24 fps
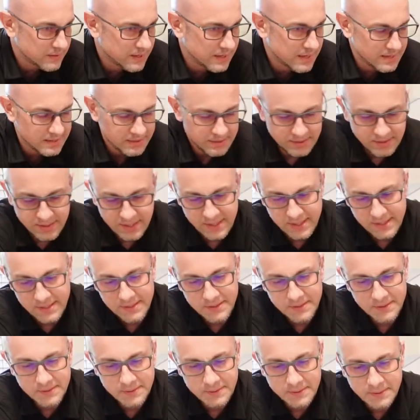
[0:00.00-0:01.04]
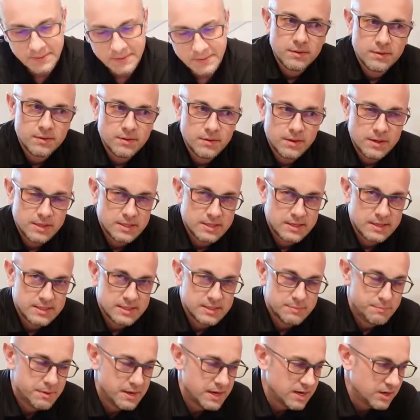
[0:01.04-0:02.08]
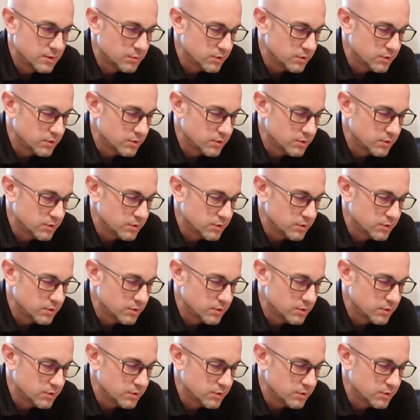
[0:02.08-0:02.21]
I think it's better